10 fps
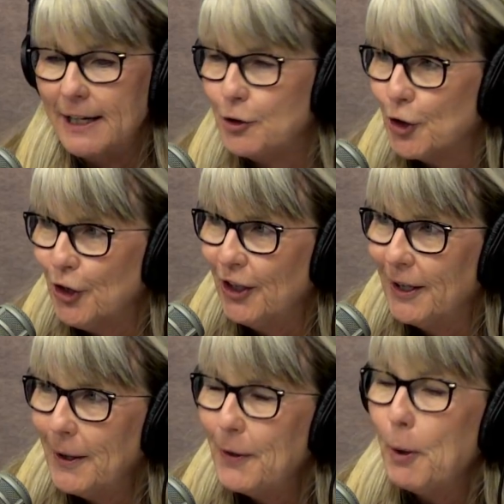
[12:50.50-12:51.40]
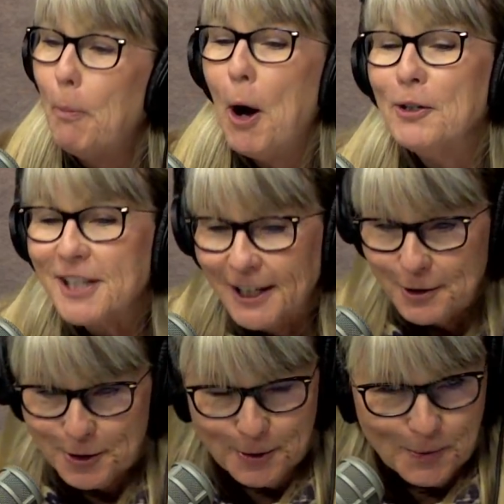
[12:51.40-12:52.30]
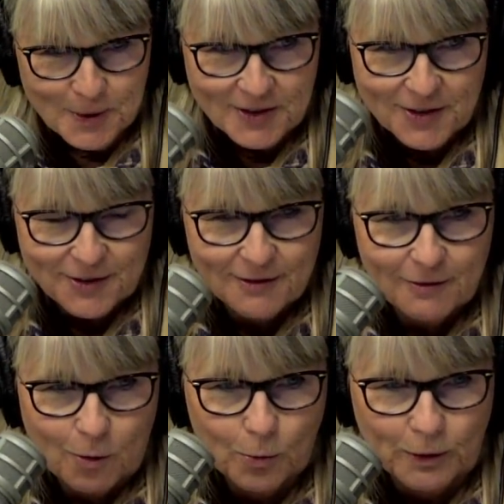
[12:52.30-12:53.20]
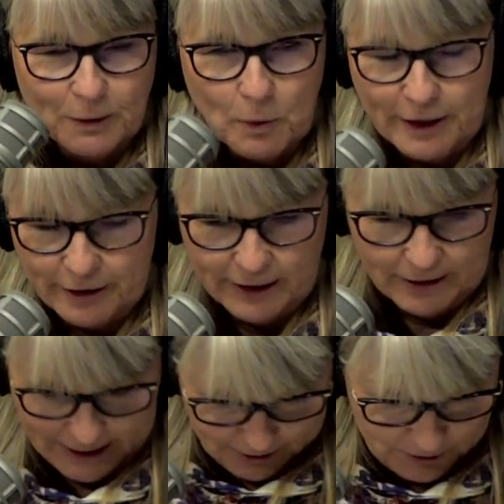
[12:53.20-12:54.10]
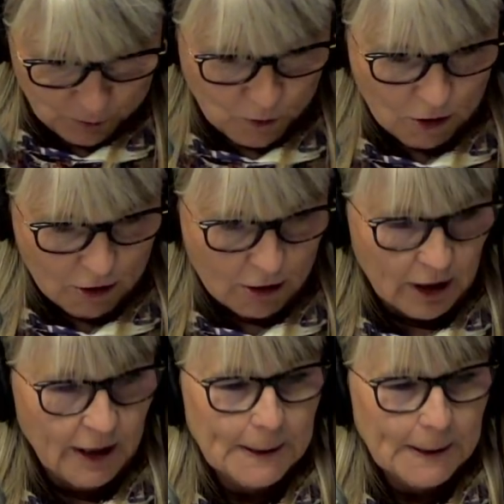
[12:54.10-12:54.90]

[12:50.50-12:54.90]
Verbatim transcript: would be 6 boobs if there were 3 girls. The bartender was only wearing like a sarong.